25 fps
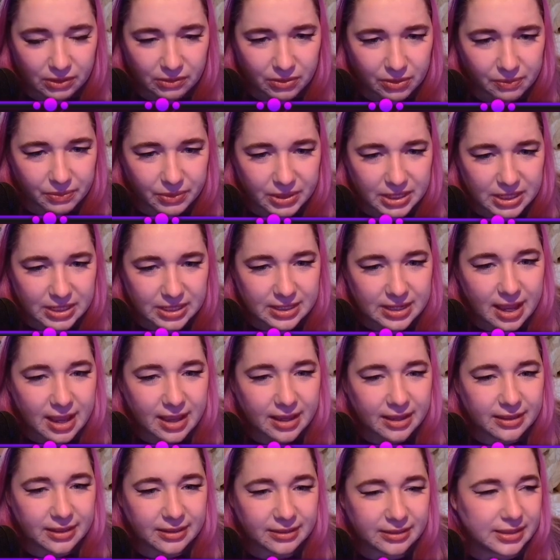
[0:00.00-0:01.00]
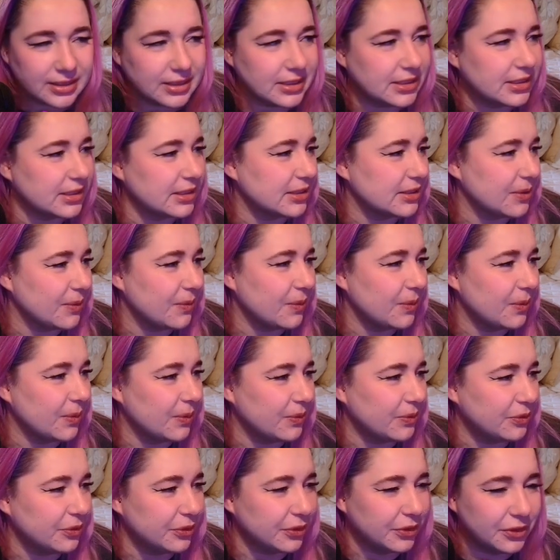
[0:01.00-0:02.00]
From this angle, this is
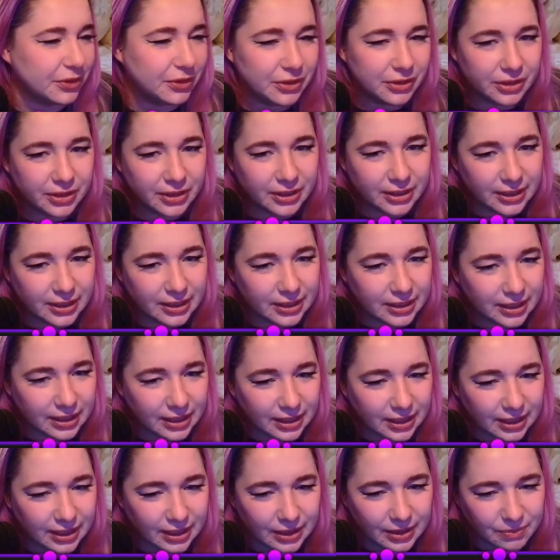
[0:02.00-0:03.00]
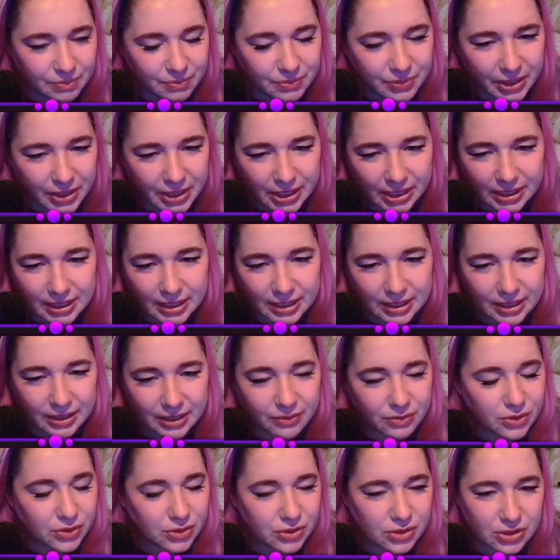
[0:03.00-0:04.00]
awful. But again,
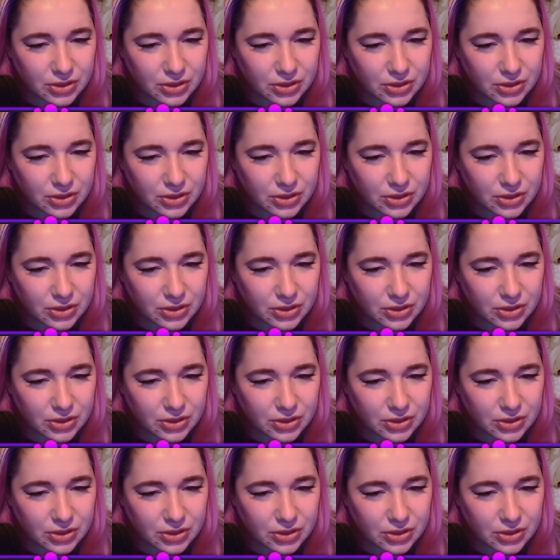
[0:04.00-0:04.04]
if you